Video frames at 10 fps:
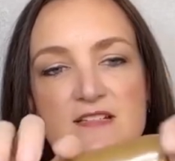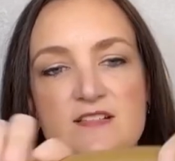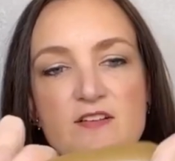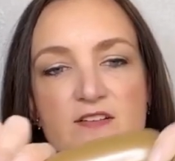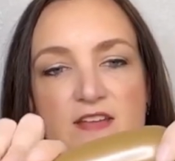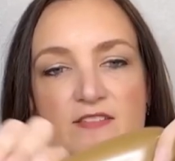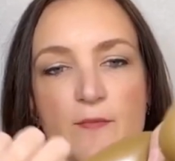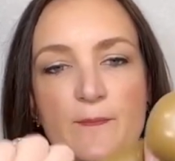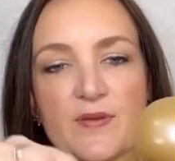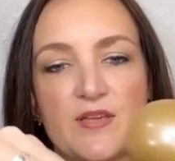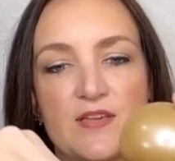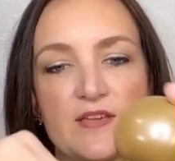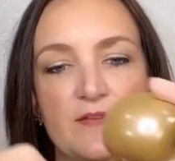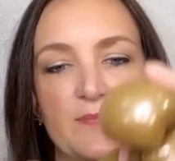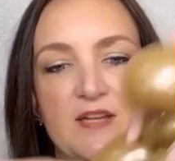So another
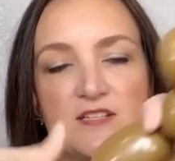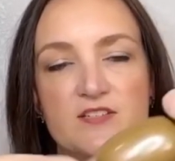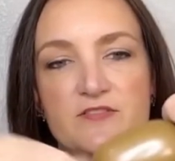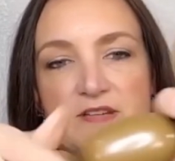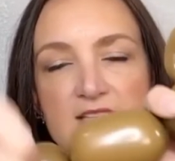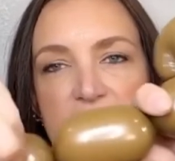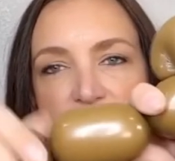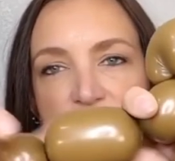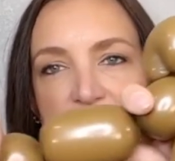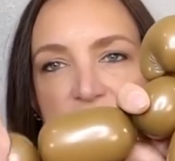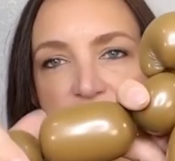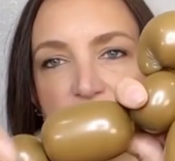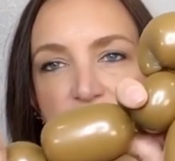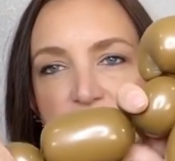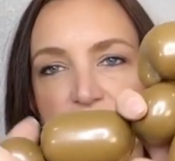big pinch twist, so about
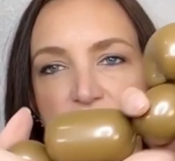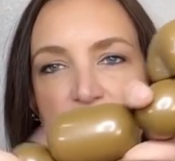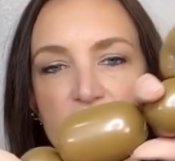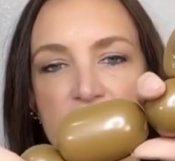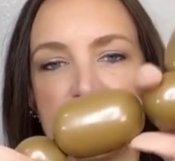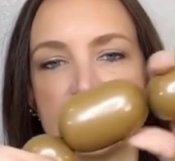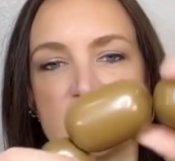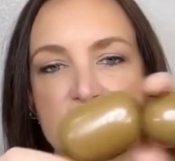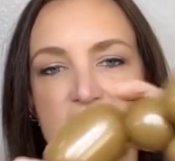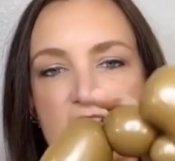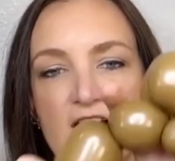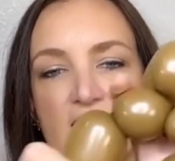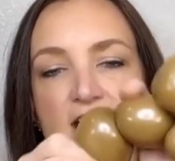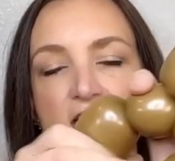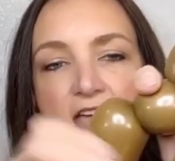two, three inches
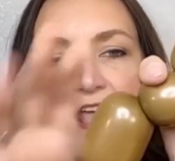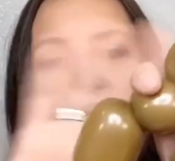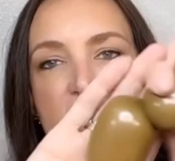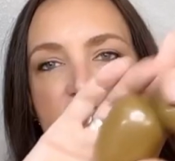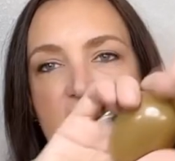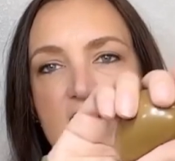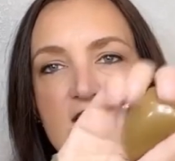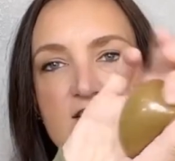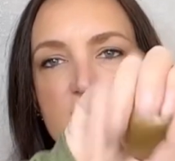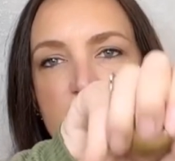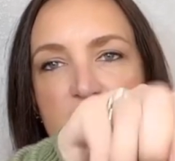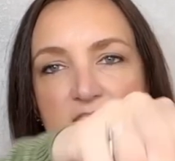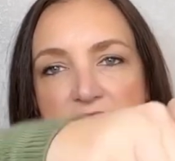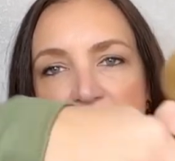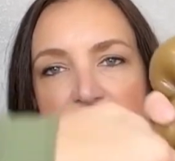there, and then
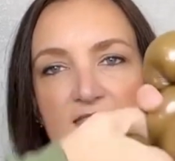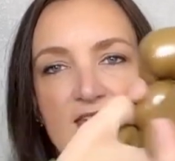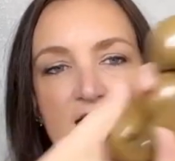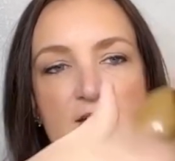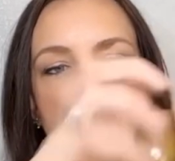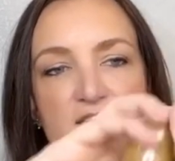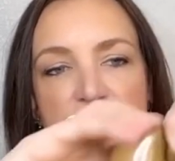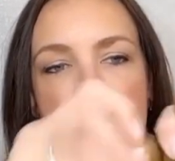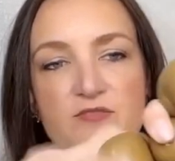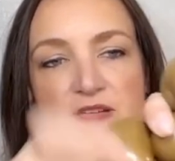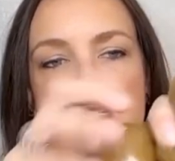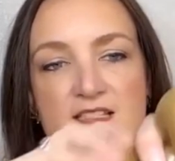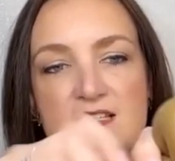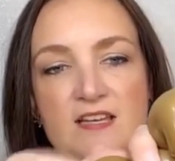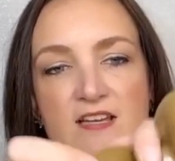make that pinch
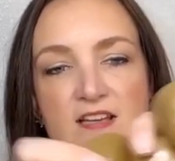twist.